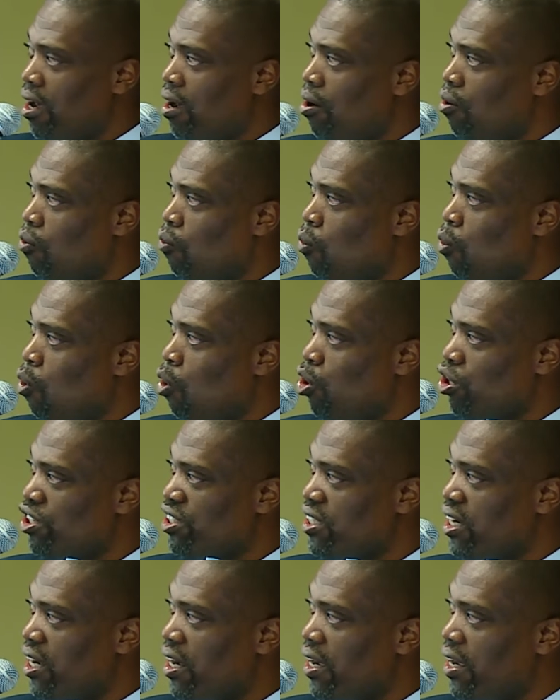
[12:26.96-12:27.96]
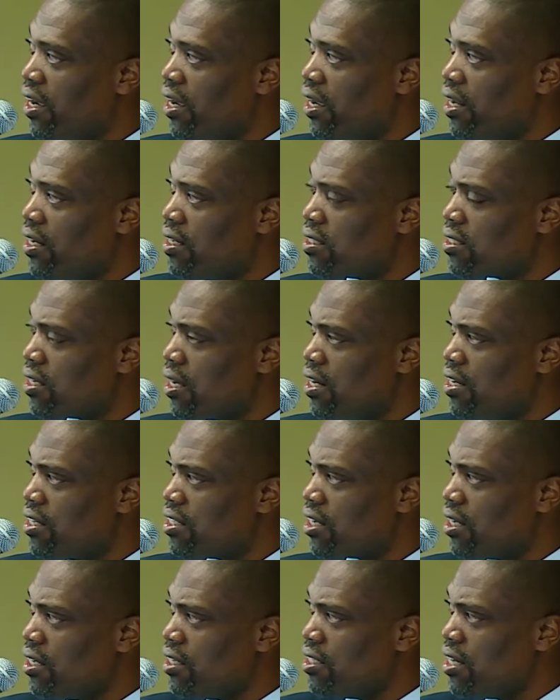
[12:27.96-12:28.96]
Water and
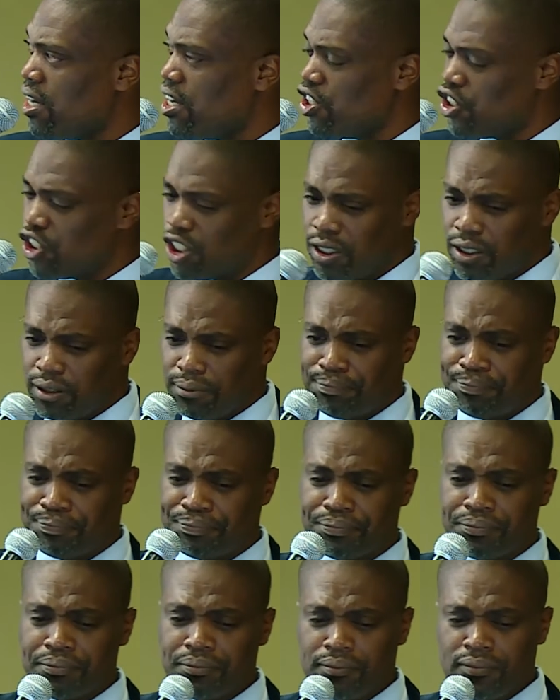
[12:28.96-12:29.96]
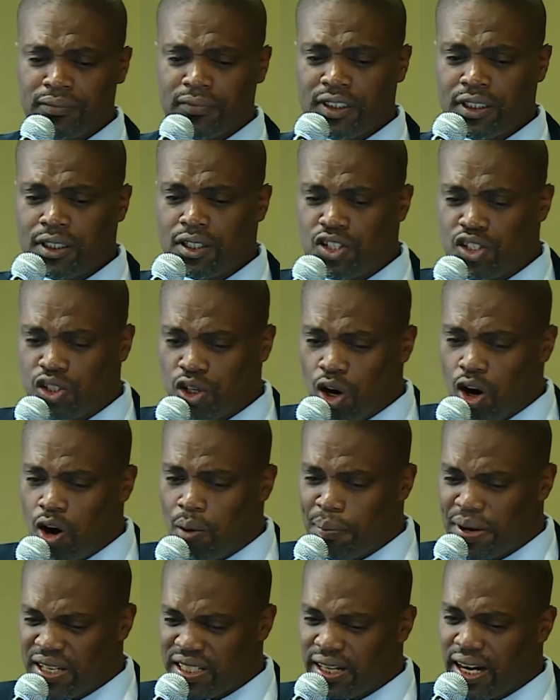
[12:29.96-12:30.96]
Sanitation. So
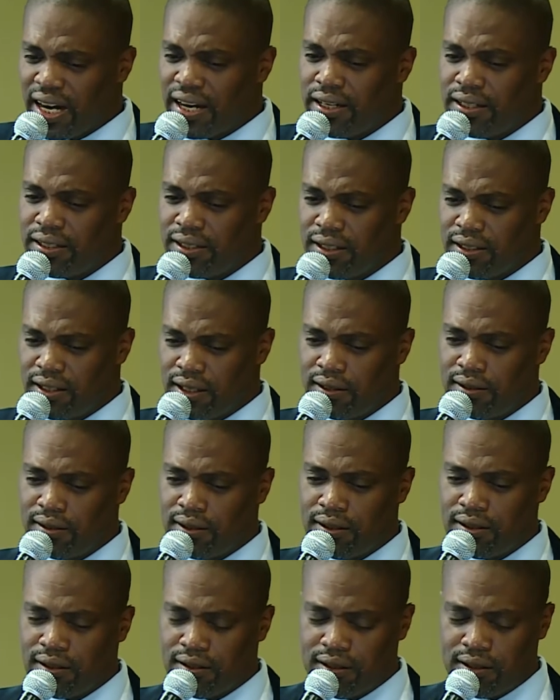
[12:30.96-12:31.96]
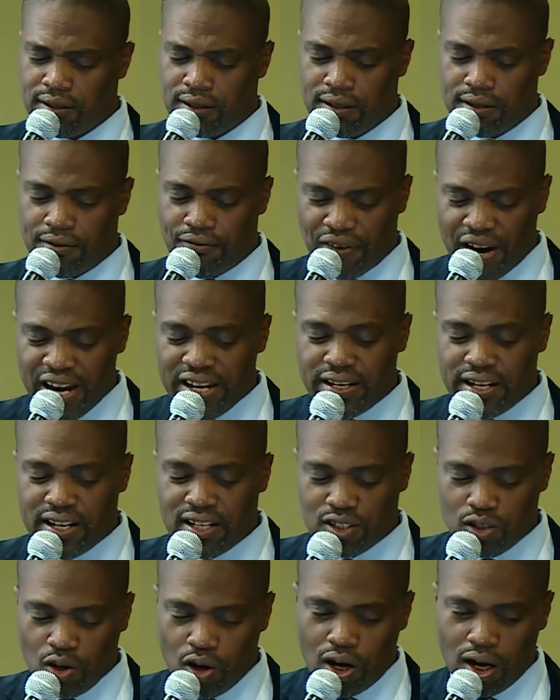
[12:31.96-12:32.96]
basically the
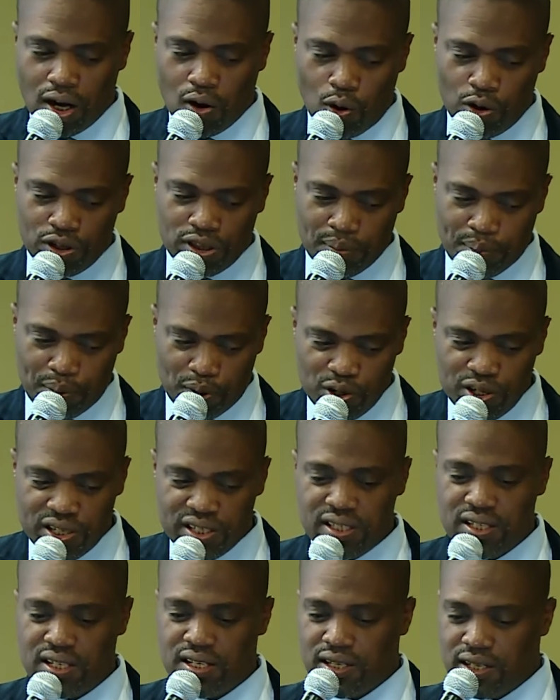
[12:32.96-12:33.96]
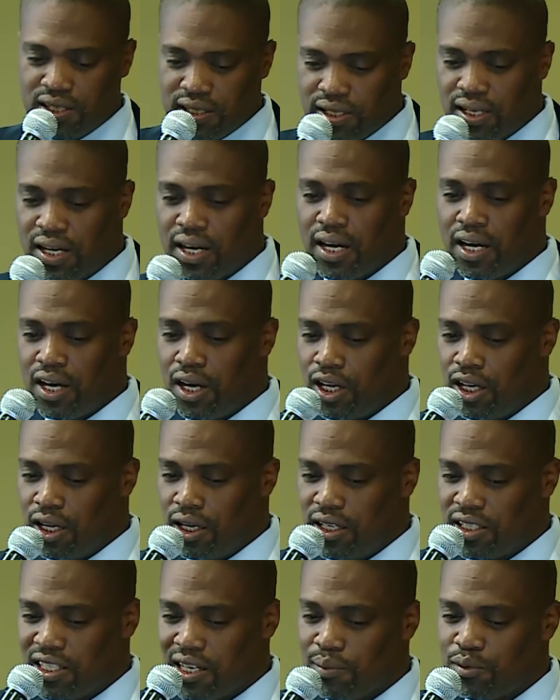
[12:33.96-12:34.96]
findings on the policies
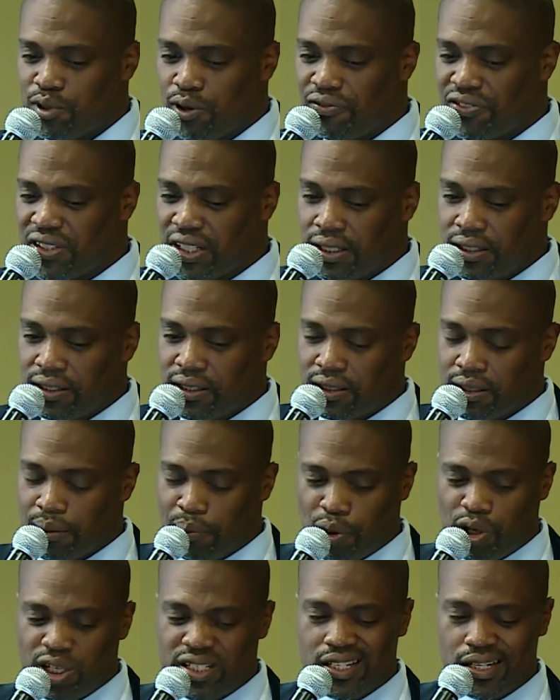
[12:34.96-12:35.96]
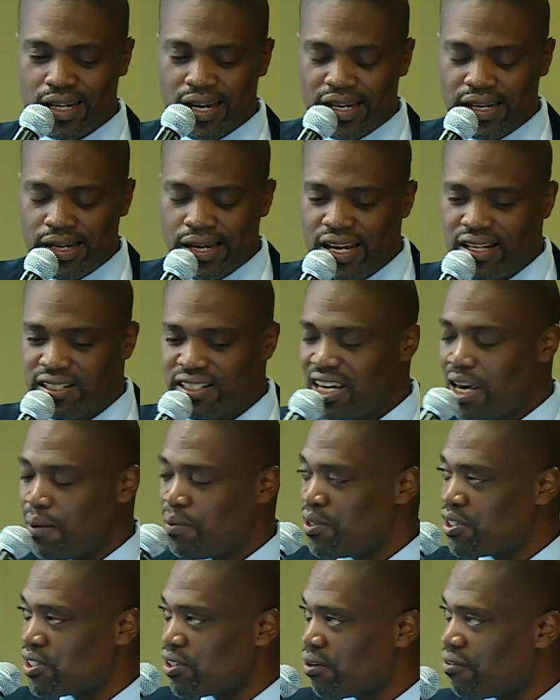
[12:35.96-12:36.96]
in terms of the policy
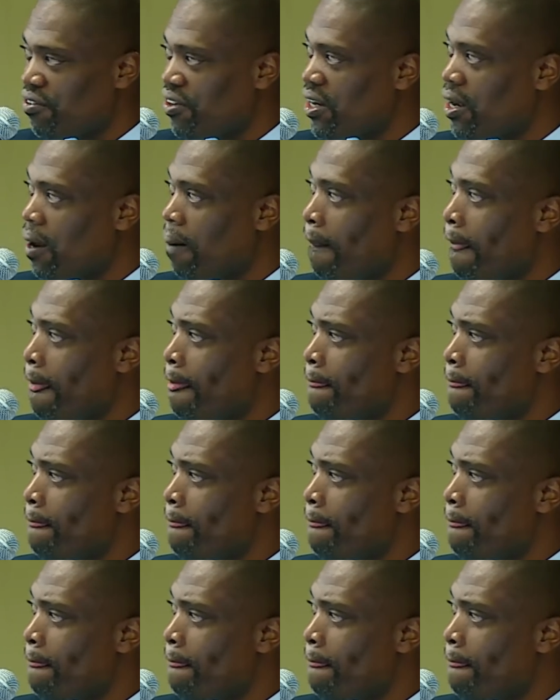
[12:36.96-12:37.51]
landscape in South Africa